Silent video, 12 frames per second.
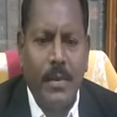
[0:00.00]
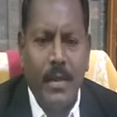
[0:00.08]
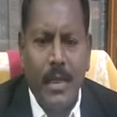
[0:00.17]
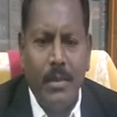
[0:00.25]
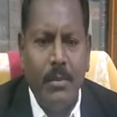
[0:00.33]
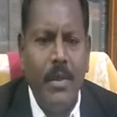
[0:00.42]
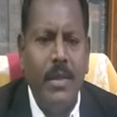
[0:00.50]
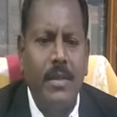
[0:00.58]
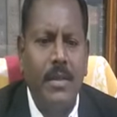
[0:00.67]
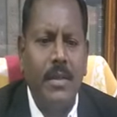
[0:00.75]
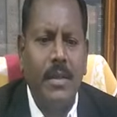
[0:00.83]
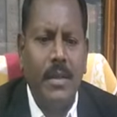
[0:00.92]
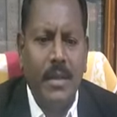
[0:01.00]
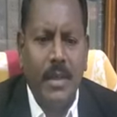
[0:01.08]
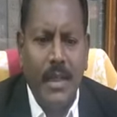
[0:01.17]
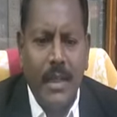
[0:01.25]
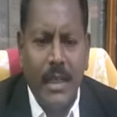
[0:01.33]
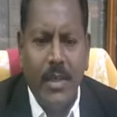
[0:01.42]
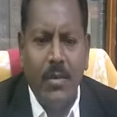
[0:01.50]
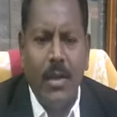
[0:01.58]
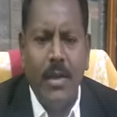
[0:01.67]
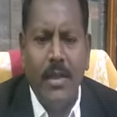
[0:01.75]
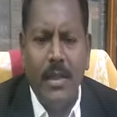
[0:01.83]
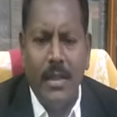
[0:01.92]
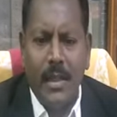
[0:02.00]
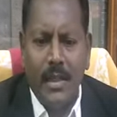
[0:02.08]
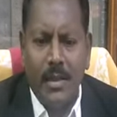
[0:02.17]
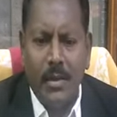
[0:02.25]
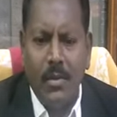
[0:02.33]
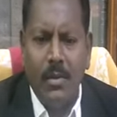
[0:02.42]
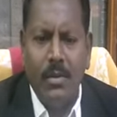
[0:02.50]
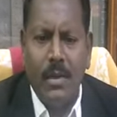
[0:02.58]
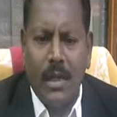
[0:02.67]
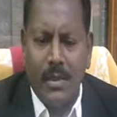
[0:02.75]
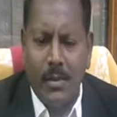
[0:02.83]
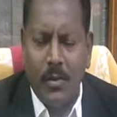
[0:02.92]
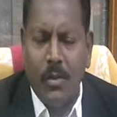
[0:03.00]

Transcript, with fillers: That means the equality that look that